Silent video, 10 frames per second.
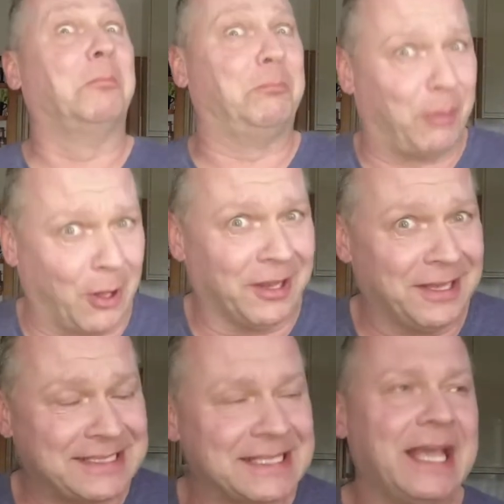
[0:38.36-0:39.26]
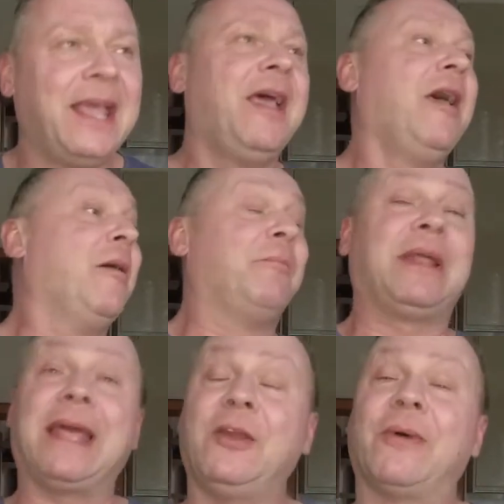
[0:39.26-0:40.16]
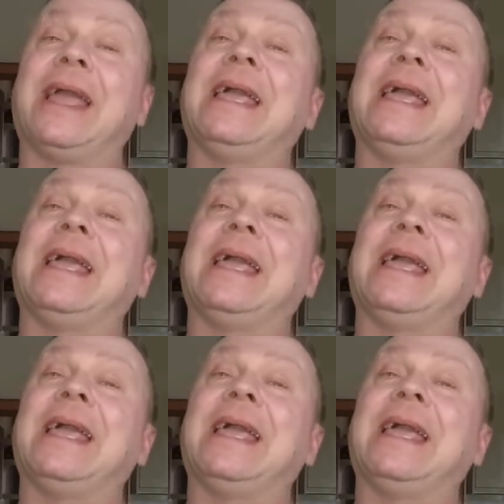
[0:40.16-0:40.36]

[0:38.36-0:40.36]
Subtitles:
Bollocks. But anyway,